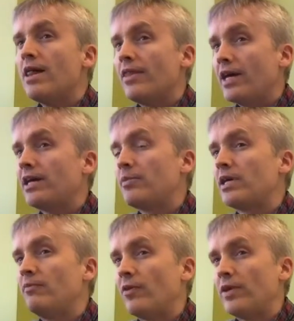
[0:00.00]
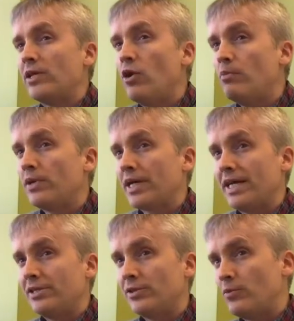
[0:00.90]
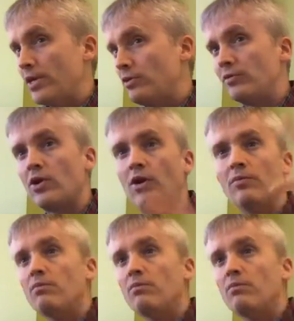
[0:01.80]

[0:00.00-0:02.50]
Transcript: That can become very complicated when you've got